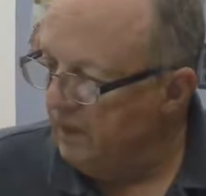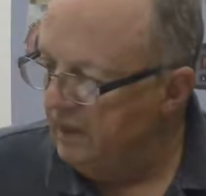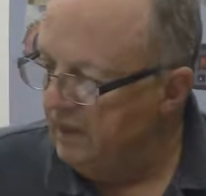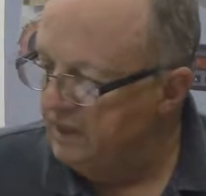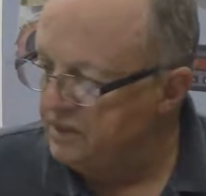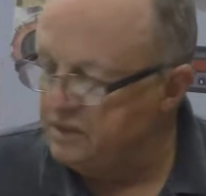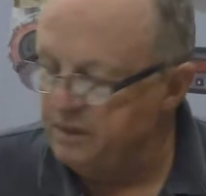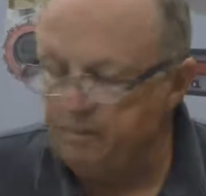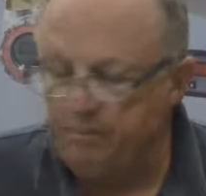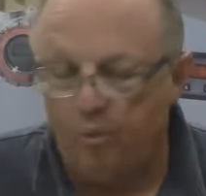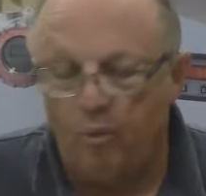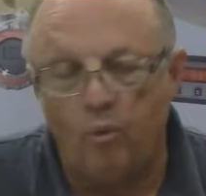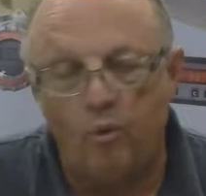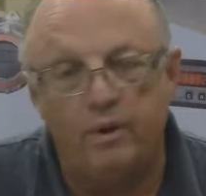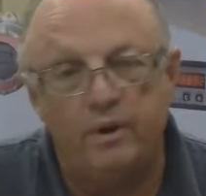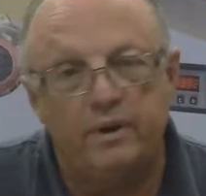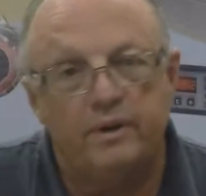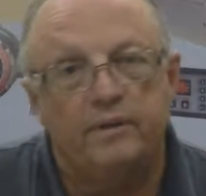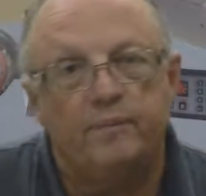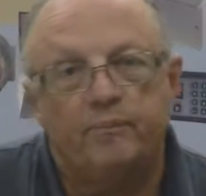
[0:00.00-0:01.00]
It's
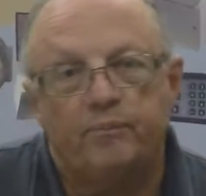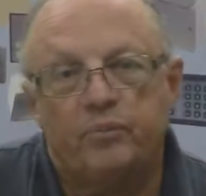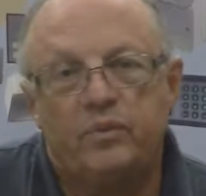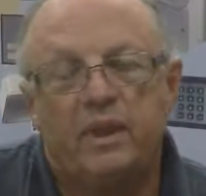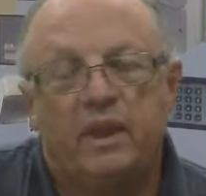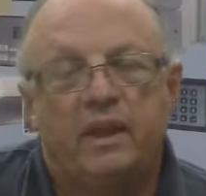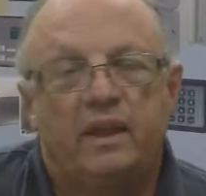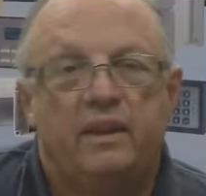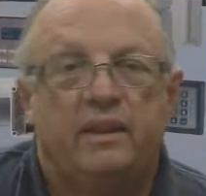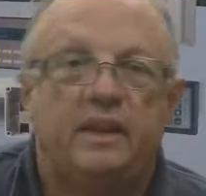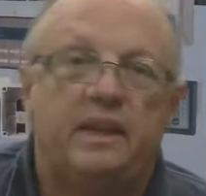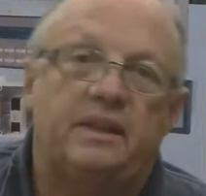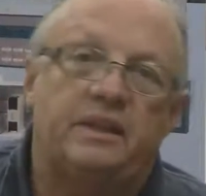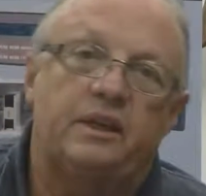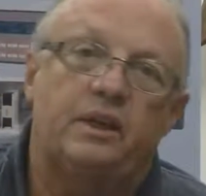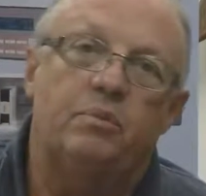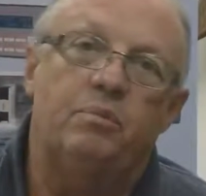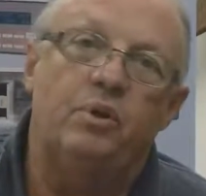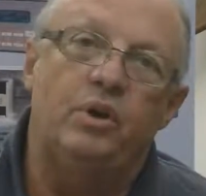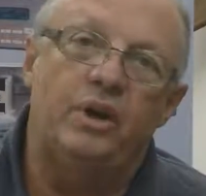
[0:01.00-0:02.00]
important that the
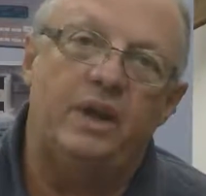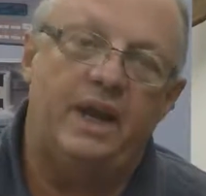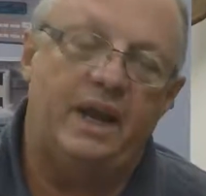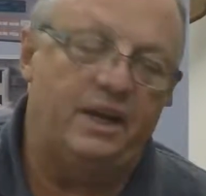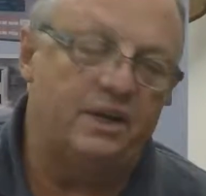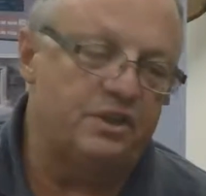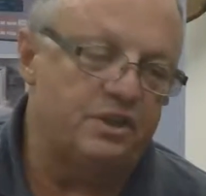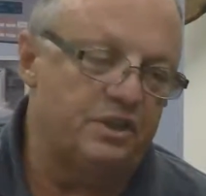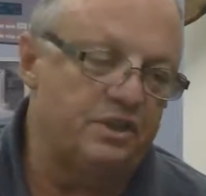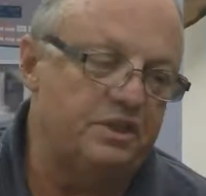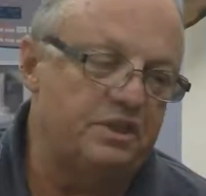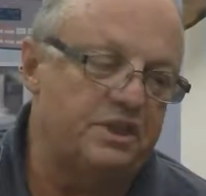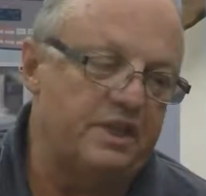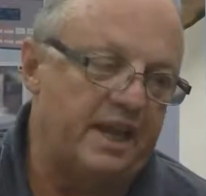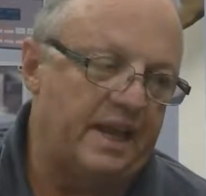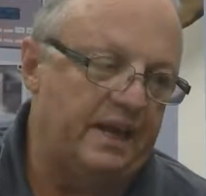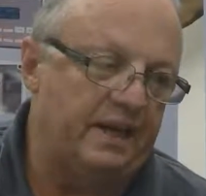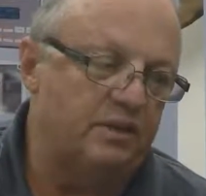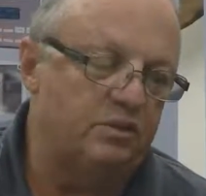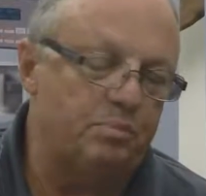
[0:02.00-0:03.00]
communication
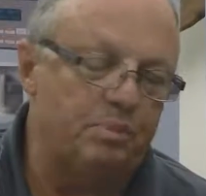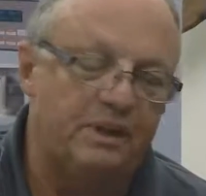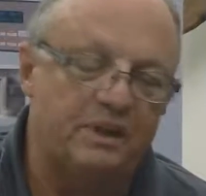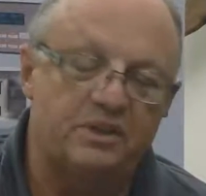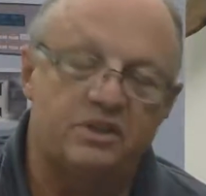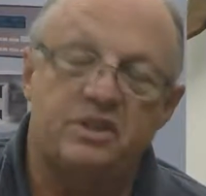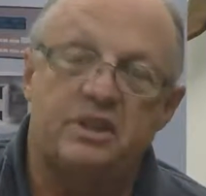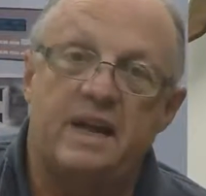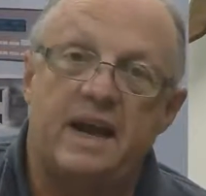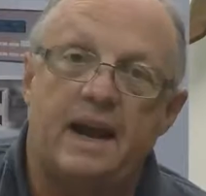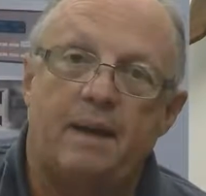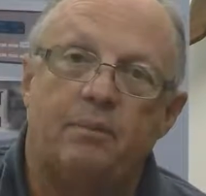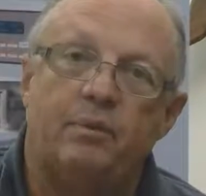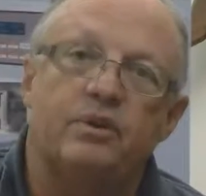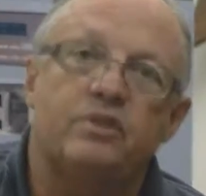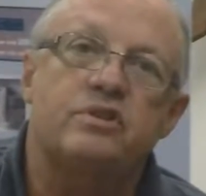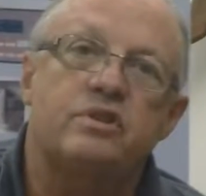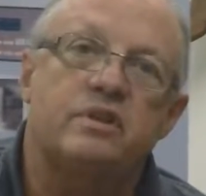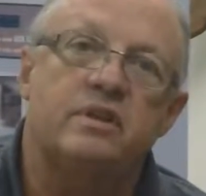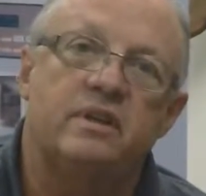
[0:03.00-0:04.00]
settings be
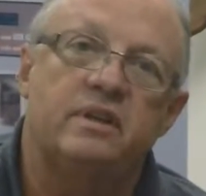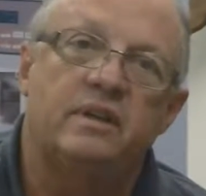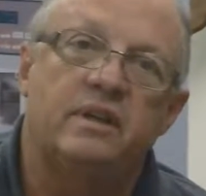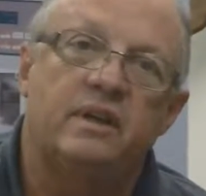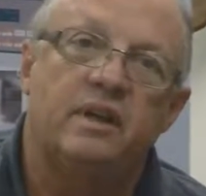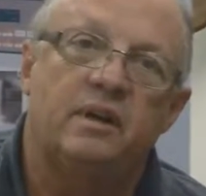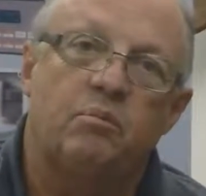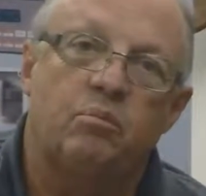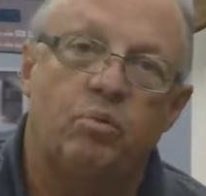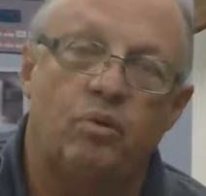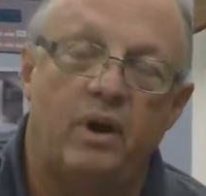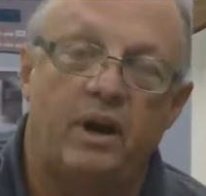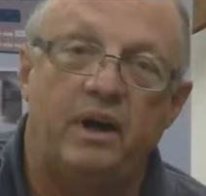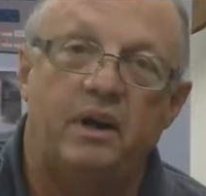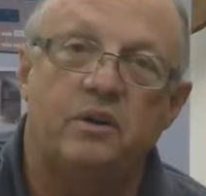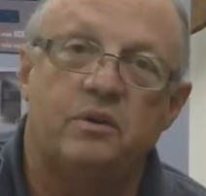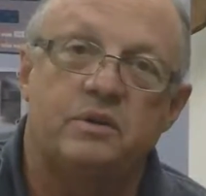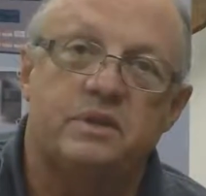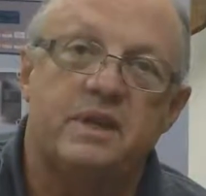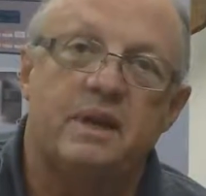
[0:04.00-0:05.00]
established prior
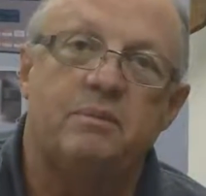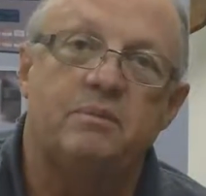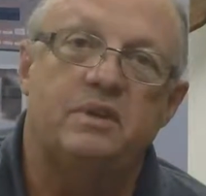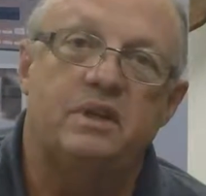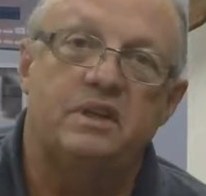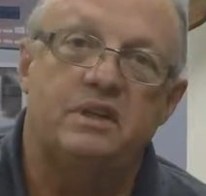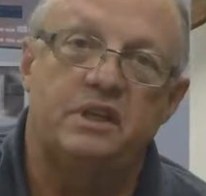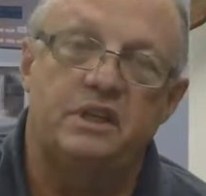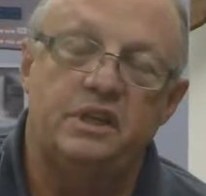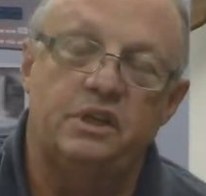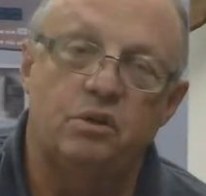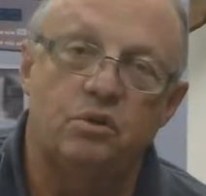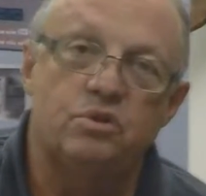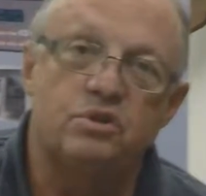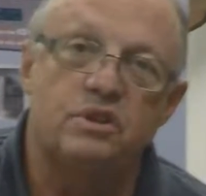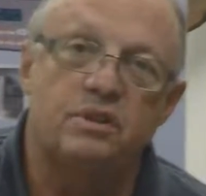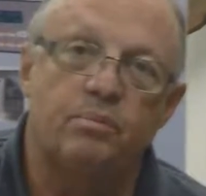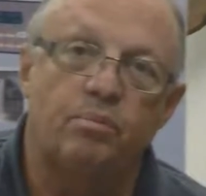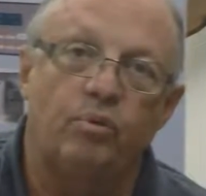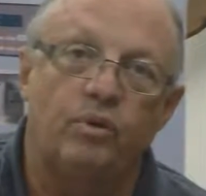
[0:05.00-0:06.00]
to attempting to
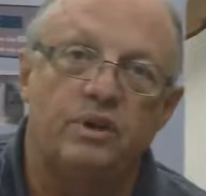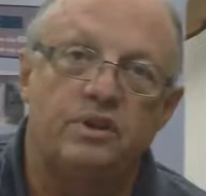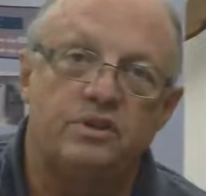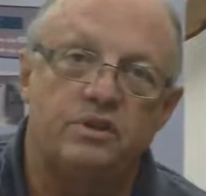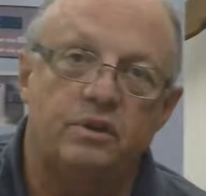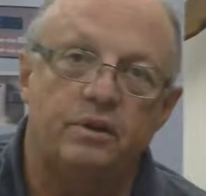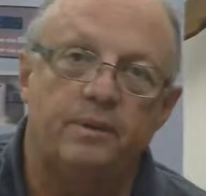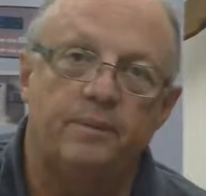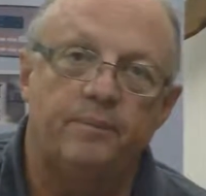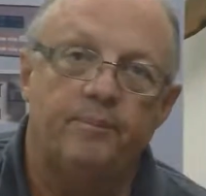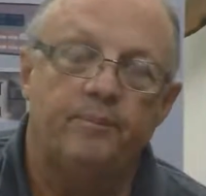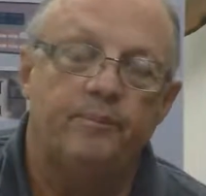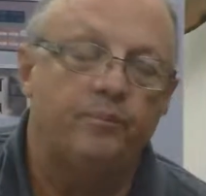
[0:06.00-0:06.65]
use the printer.